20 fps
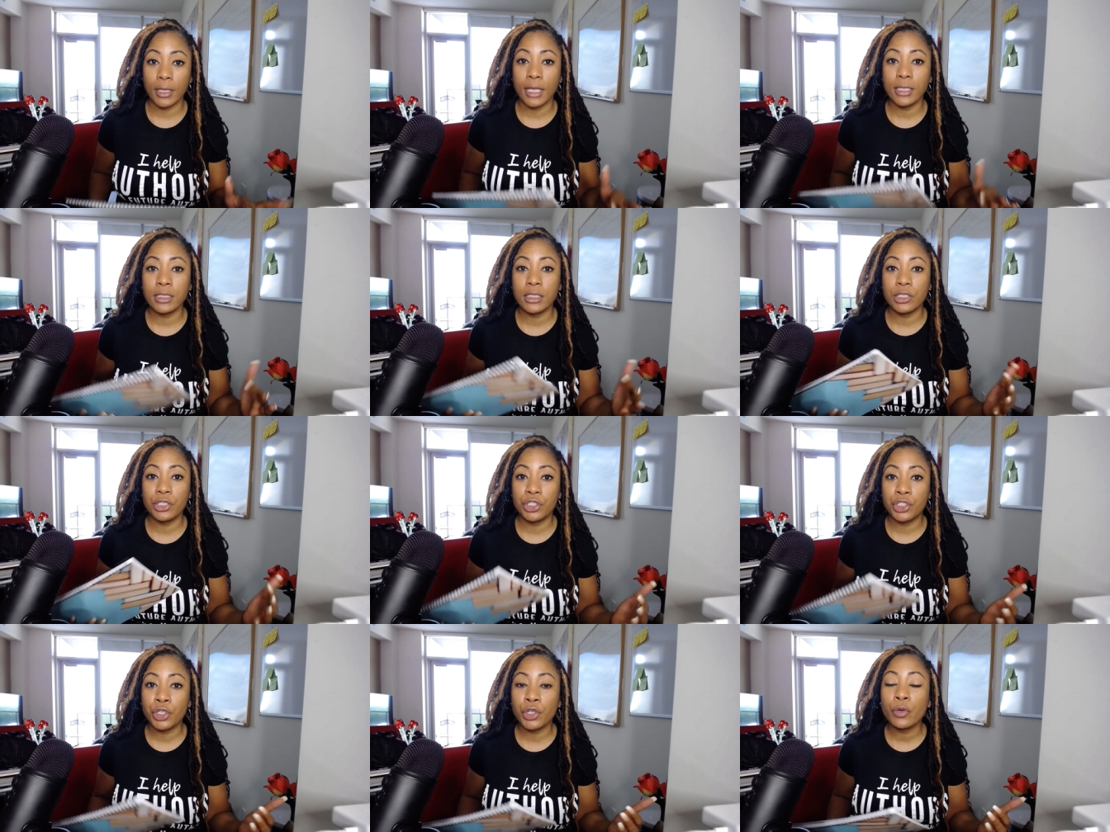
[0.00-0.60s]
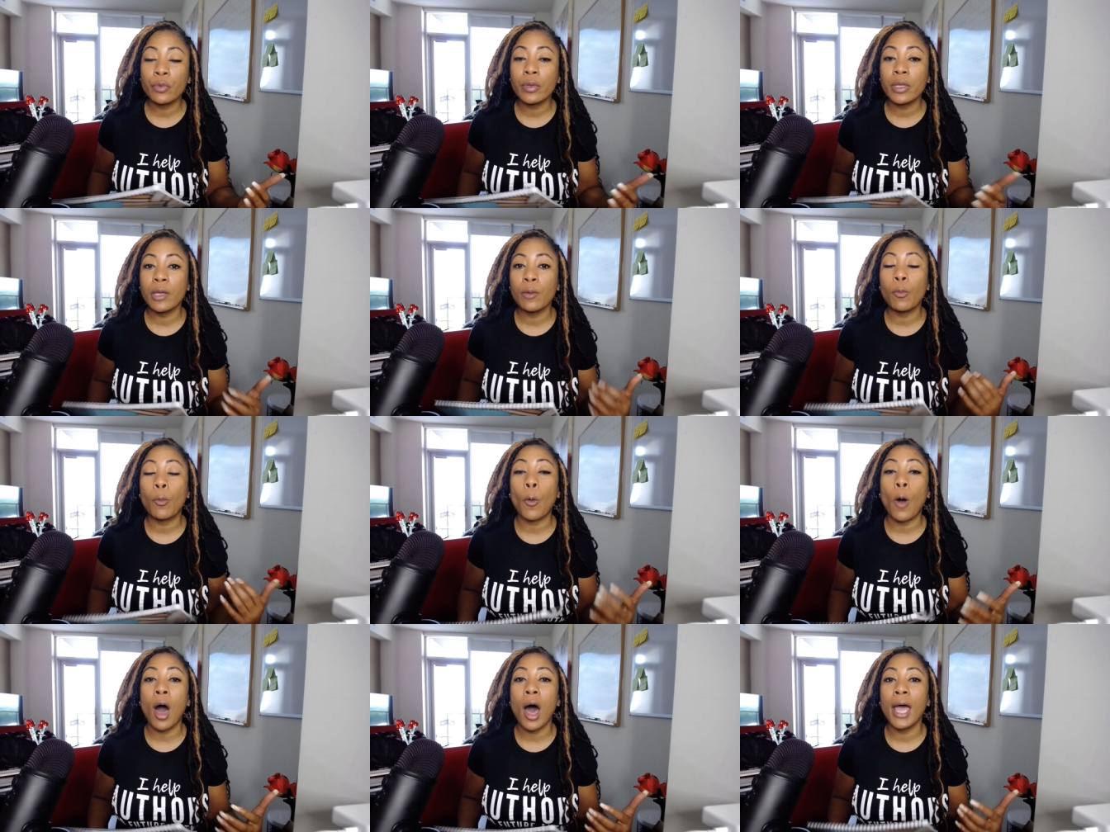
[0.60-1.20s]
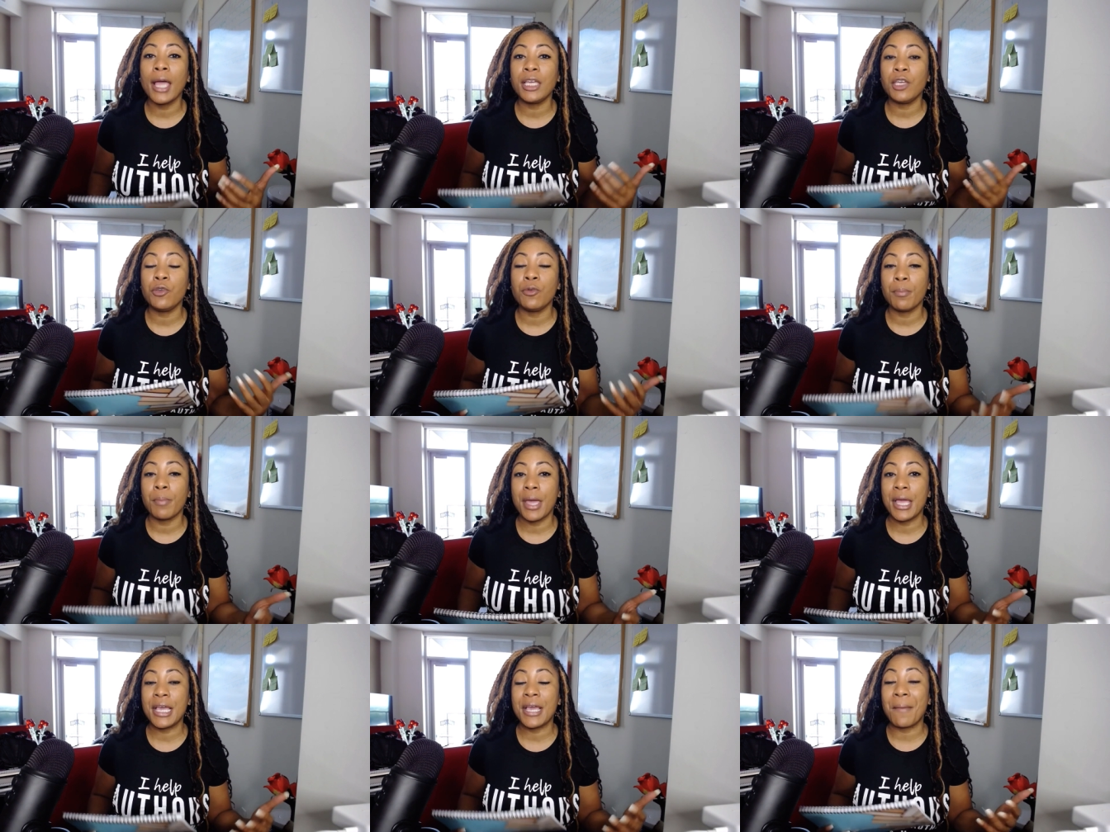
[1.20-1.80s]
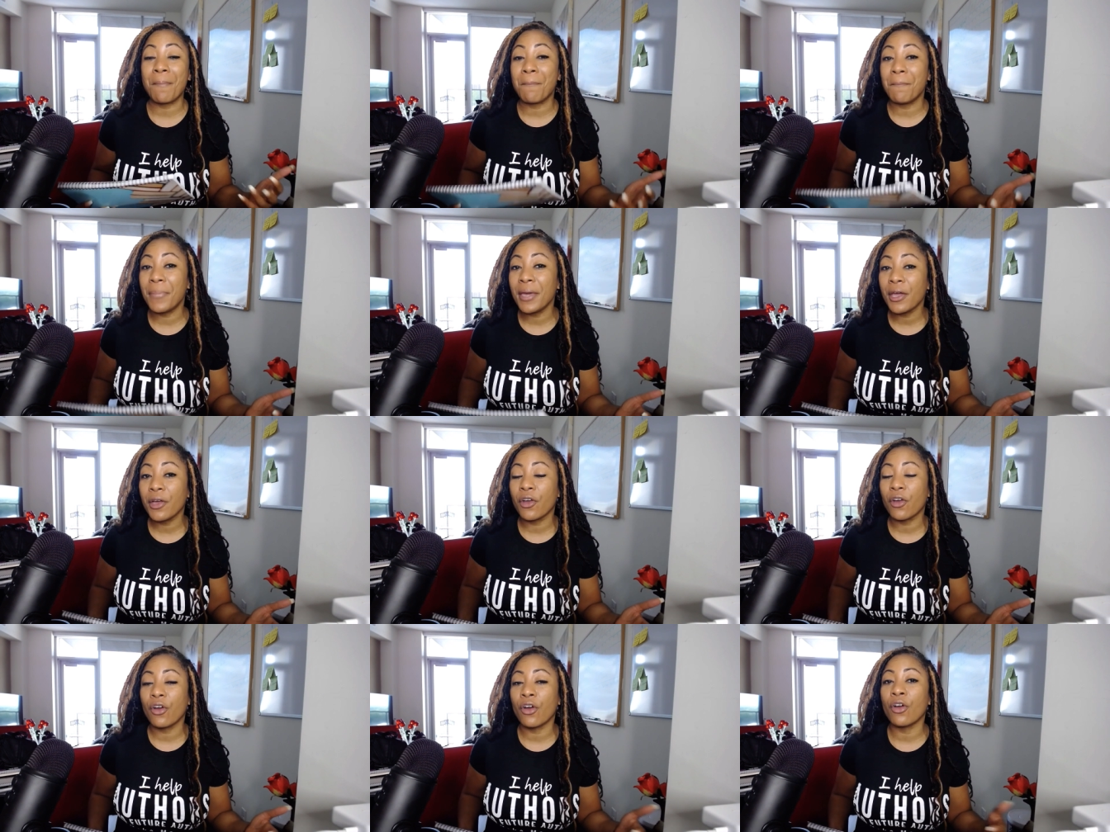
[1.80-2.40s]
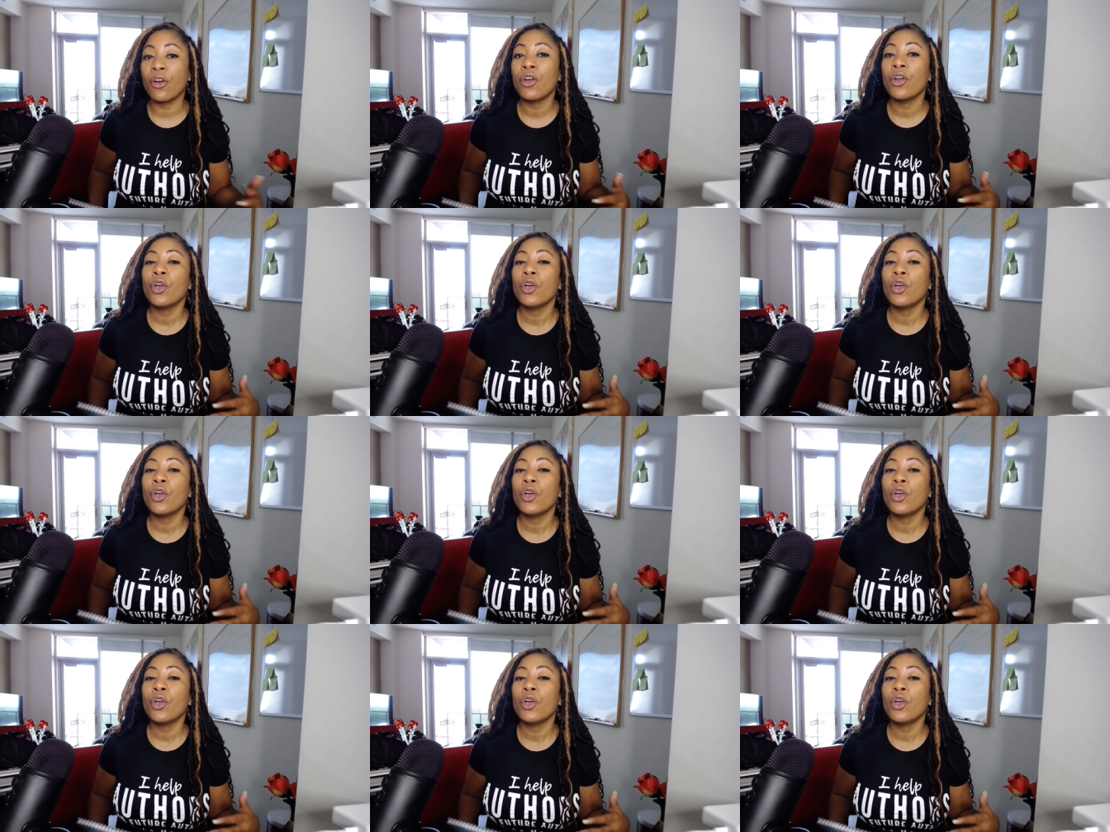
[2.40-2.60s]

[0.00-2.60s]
That's generally why you make it bigger